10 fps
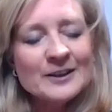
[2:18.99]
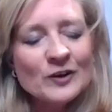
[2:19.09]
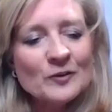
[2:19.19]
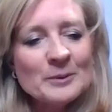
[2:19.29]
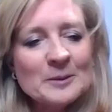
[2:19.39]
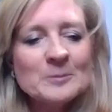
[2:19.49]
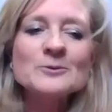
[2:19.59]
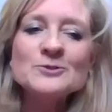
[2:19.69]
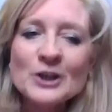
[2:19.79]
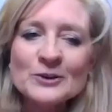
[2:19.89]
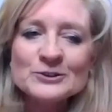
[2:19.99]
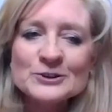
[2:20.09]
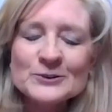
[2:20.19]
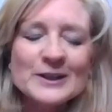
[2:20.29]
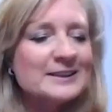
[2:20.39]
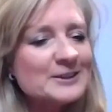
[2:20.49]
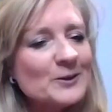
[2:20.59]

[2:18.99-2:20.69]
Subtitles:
lot of people don't do that.